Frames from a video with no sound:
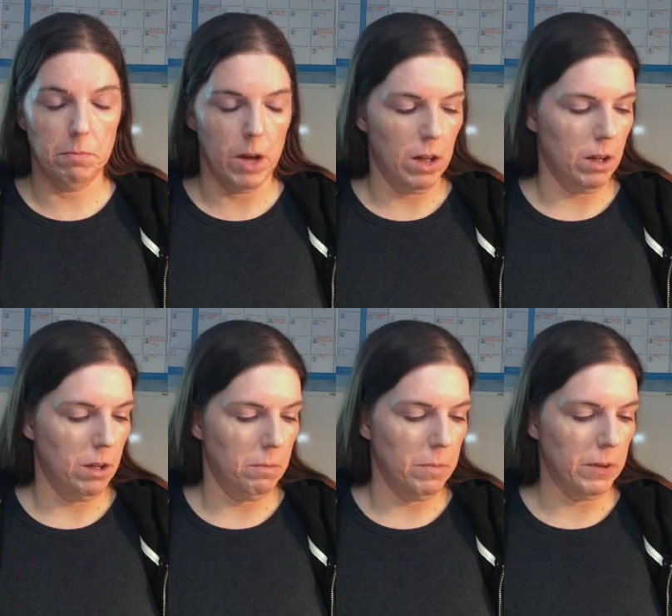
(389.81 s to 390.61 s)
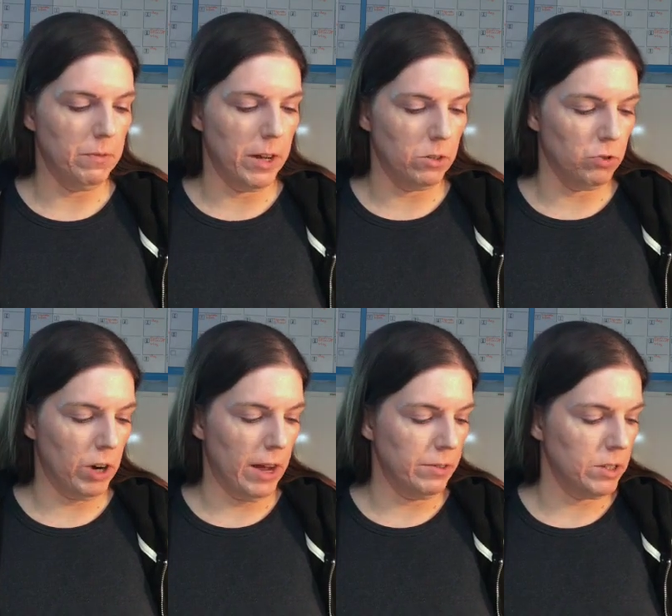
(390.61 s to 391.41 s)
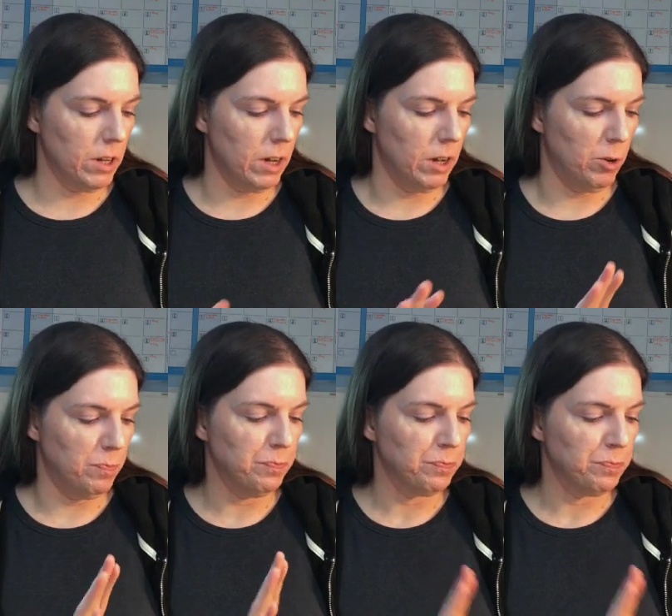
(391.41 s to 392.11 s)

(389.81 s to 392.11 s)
my final drafts, not